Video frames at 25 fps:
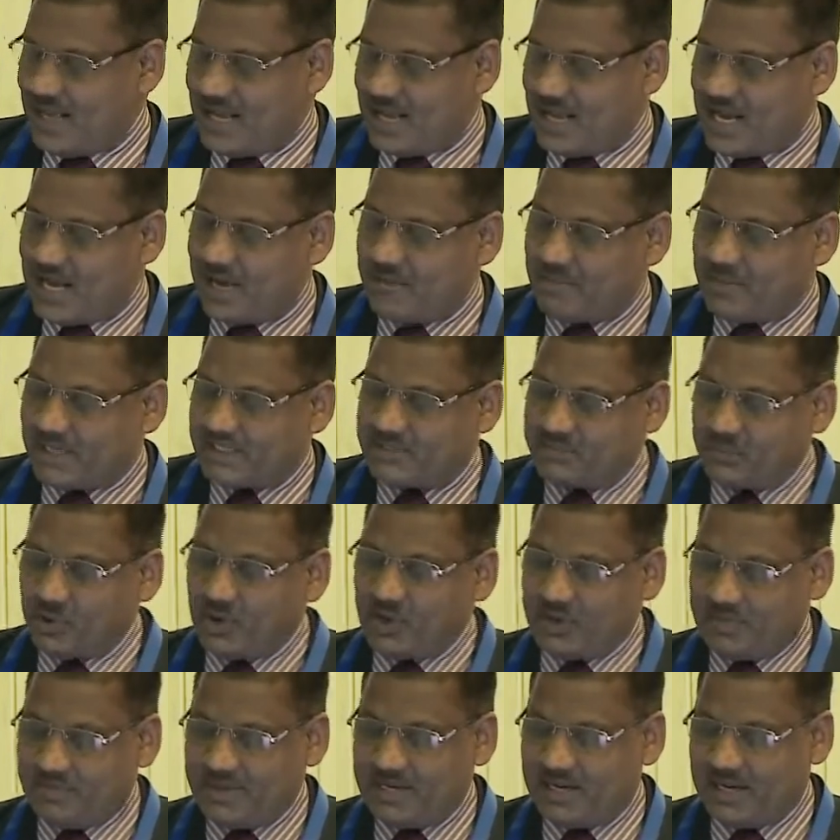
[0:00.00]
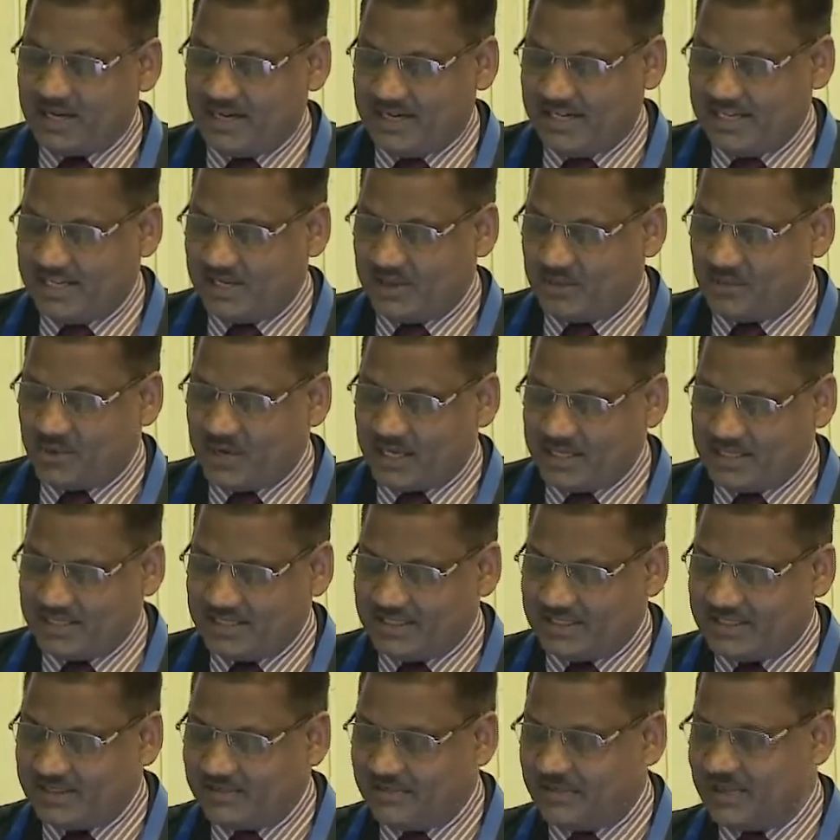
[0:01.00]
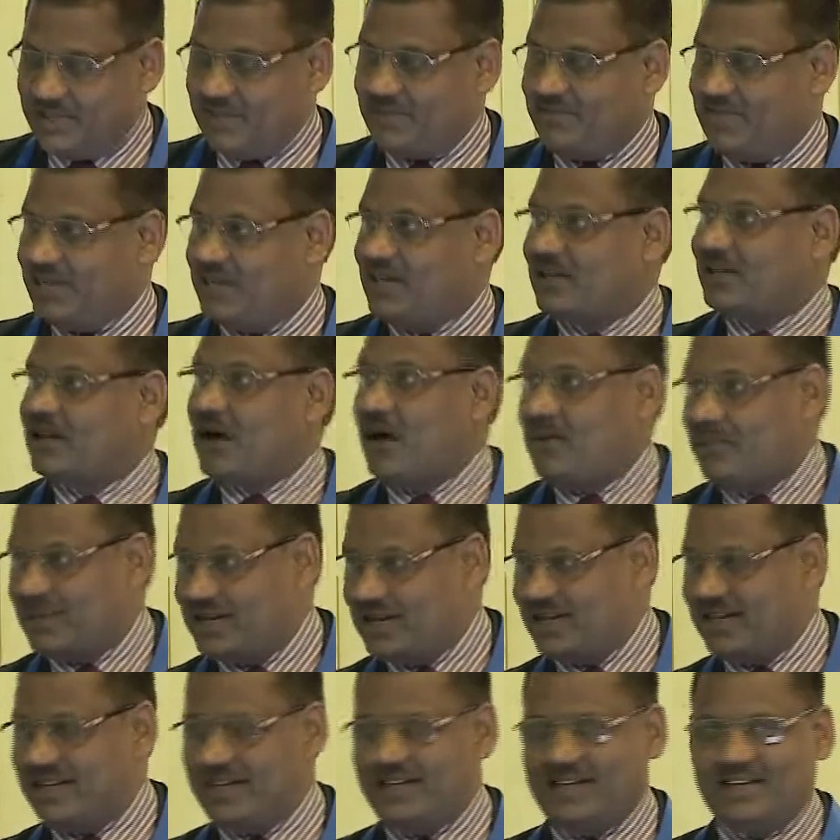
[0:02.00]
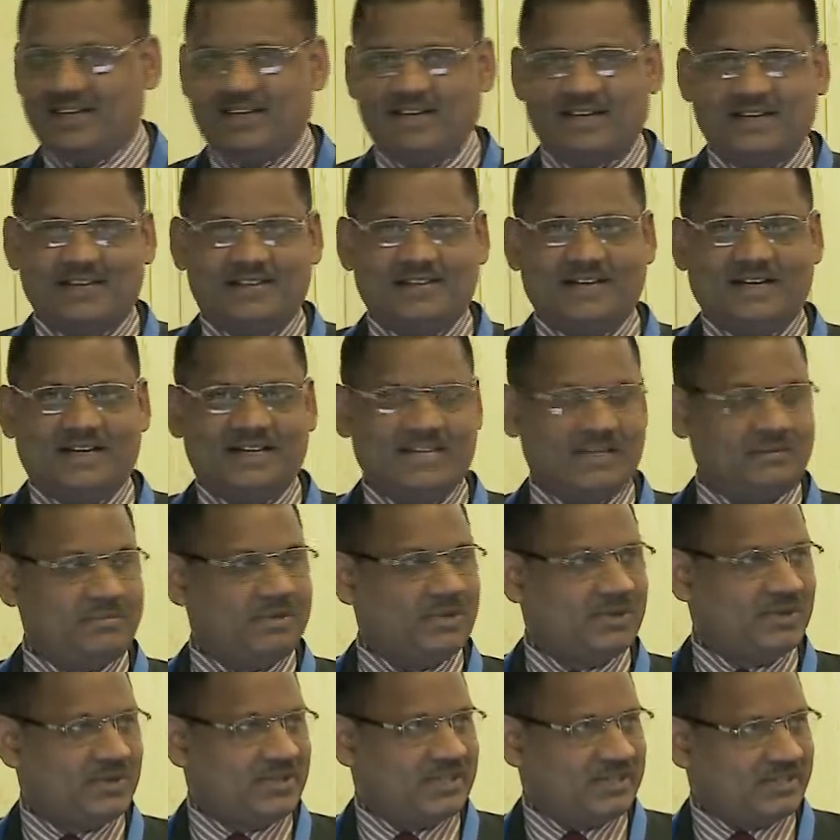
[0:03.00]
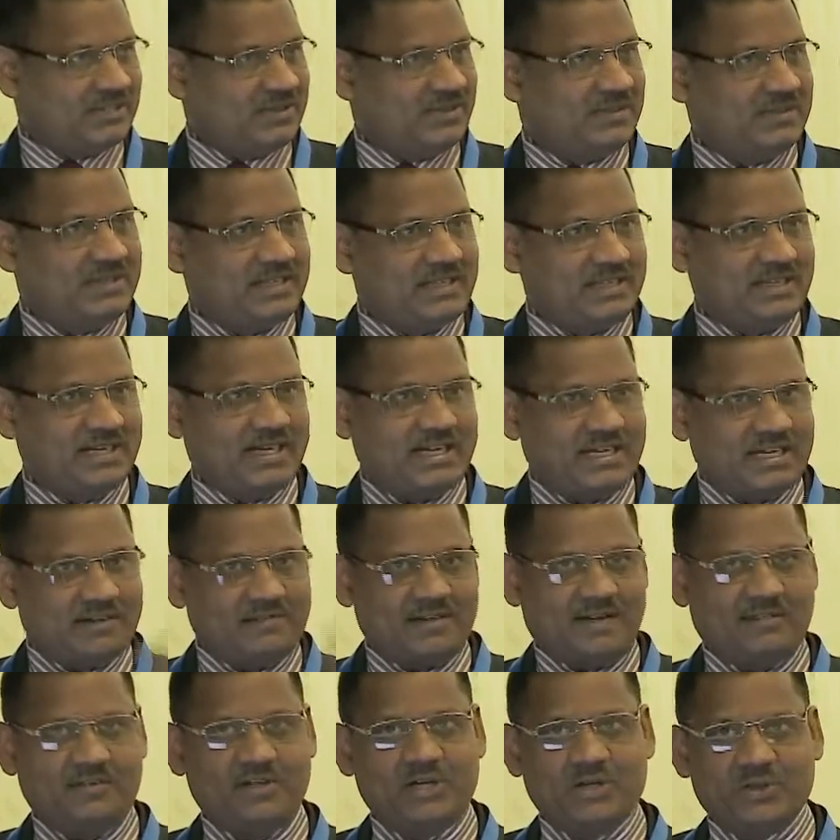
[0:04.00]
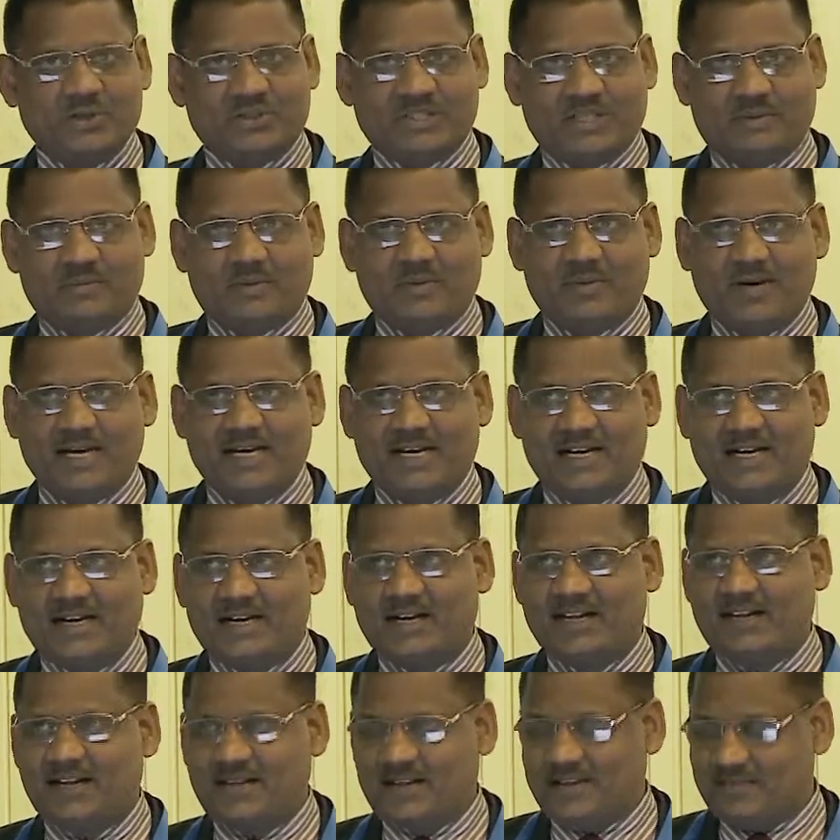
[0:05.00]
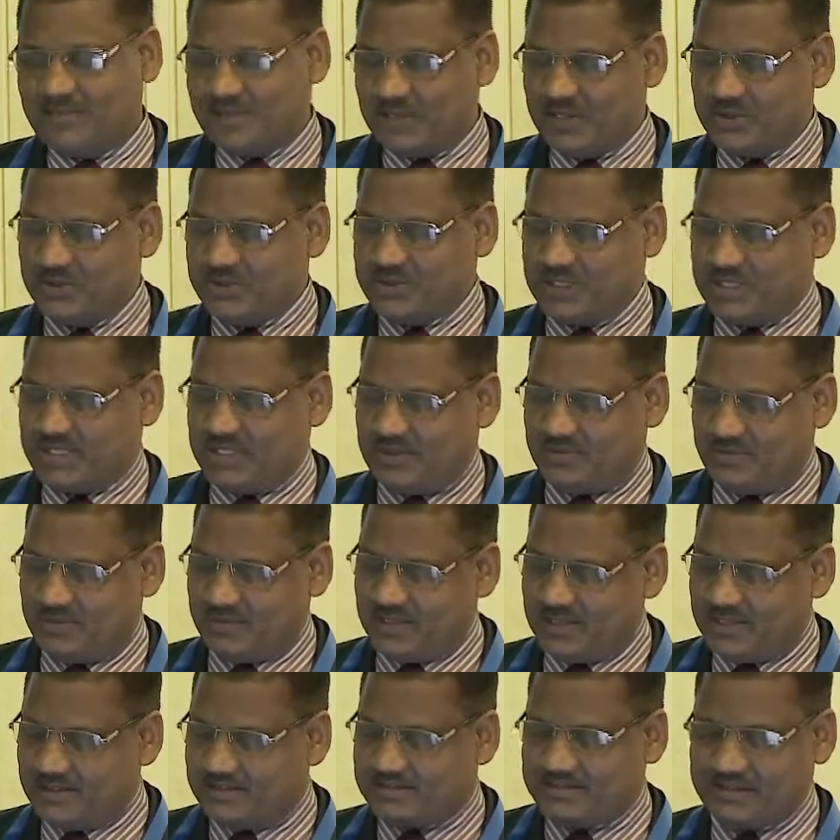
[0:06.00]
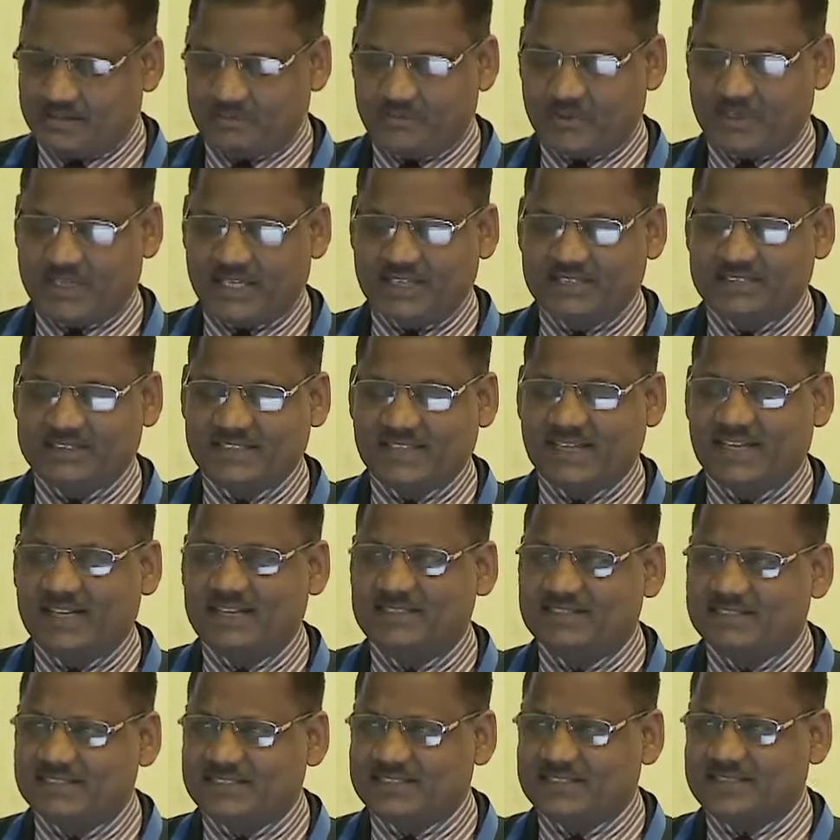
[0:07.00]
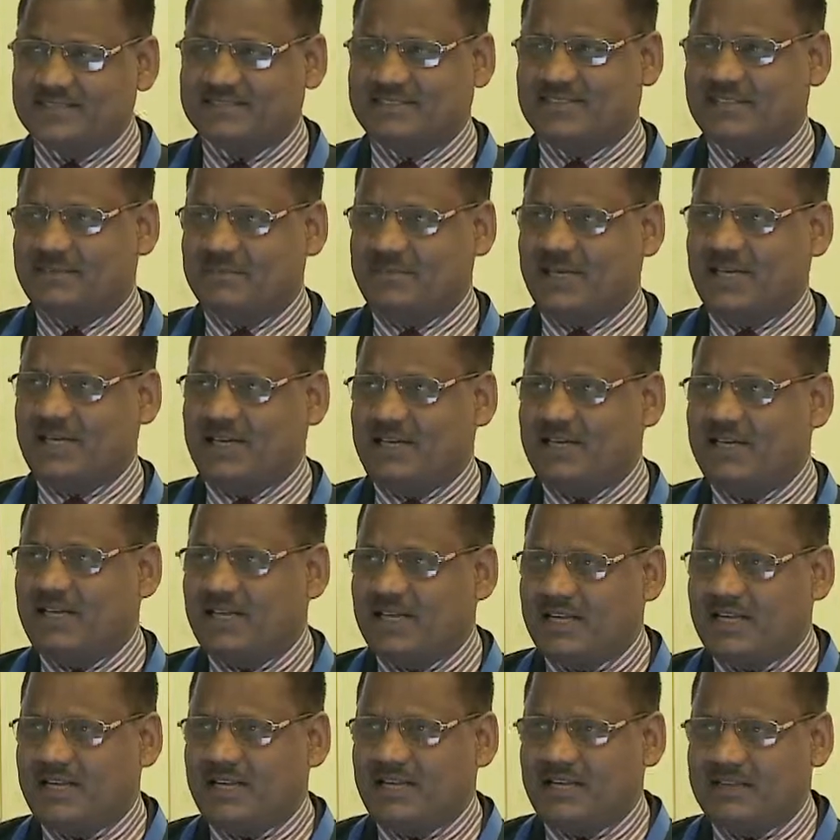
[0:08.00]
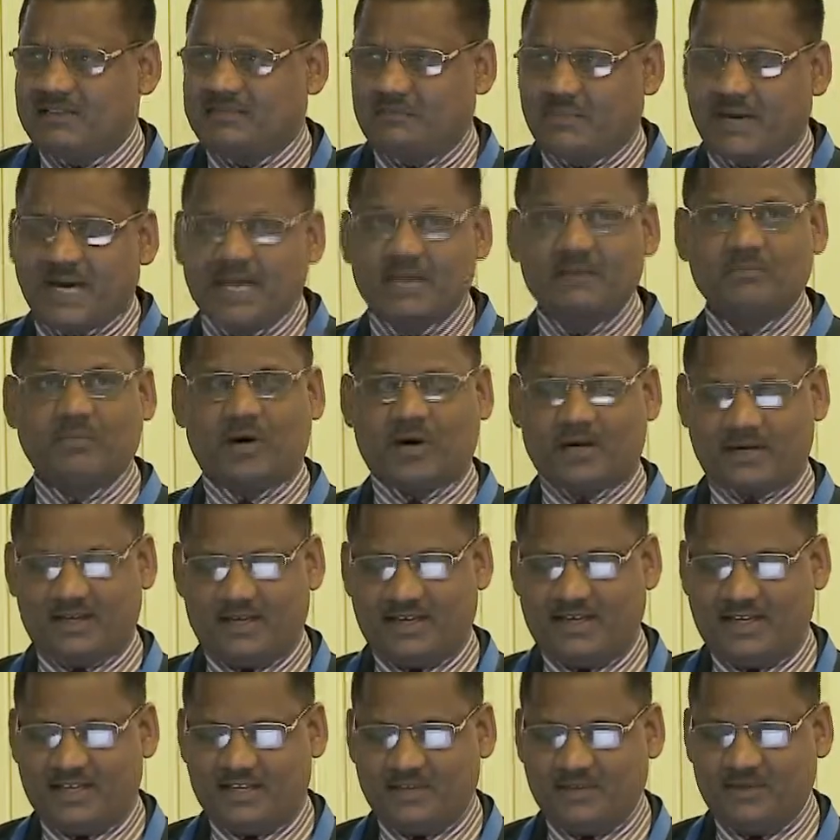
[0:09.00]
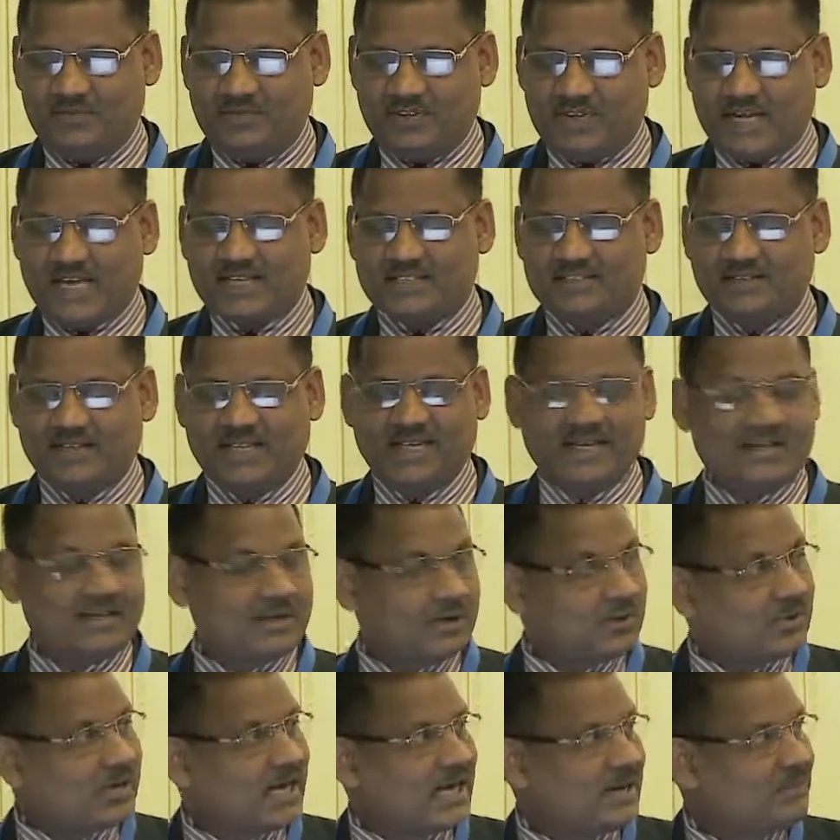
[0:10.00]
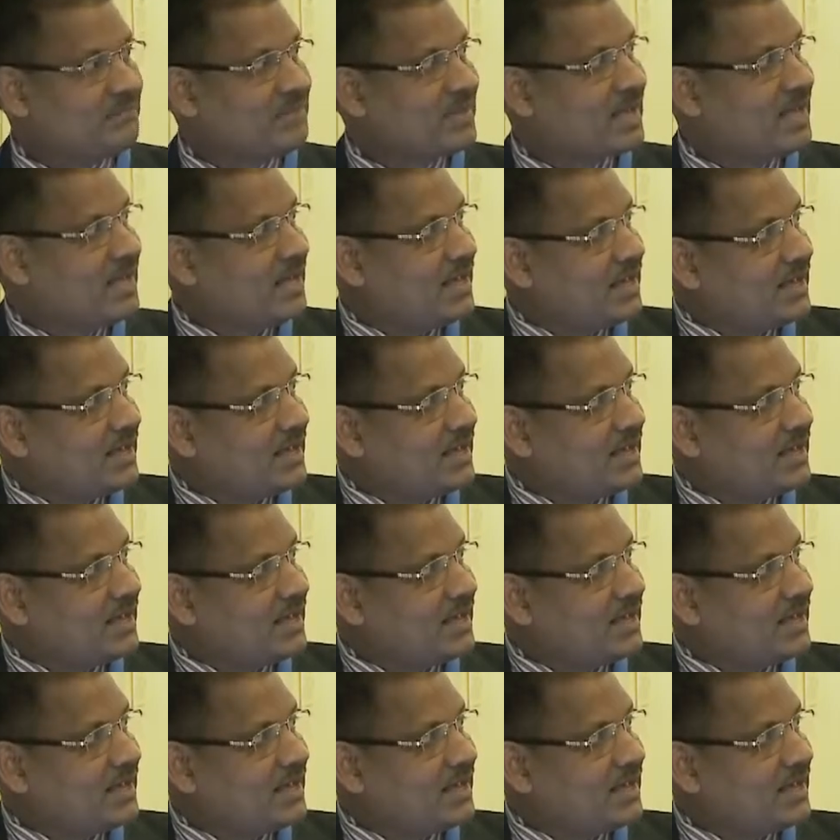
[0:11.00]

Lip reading: Much more beyond, what we are commonly attribute, the kind of revolution, mobile revolution and its potential. It's just, it's mind-boggling, if you actually can look at.